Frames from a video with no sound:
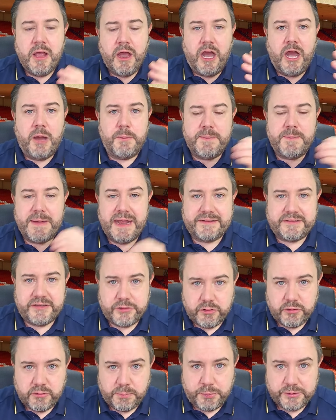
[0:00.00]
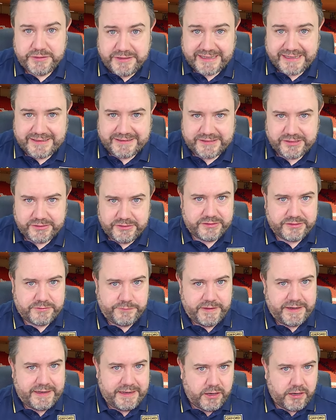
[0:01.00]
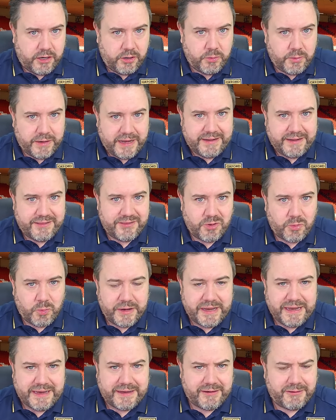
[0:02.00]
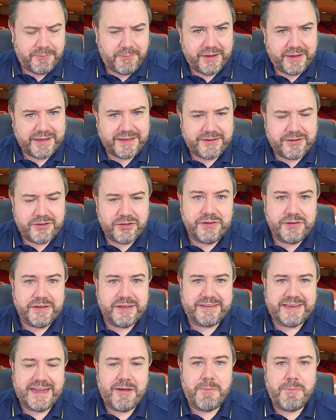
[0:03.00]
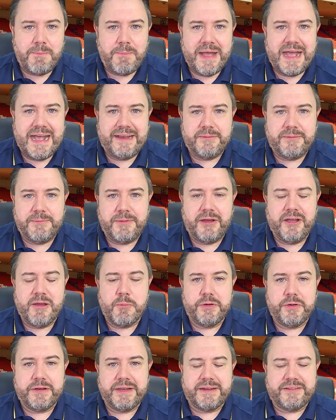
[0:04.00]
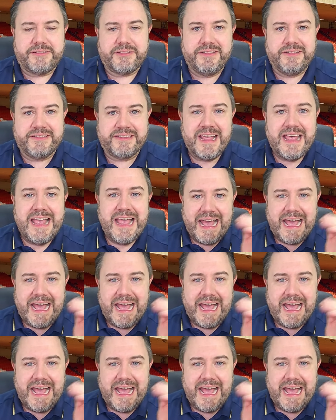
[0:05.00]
I'll be back to do a predictions video in the week. Oh my goodness, how bad am I at predictions?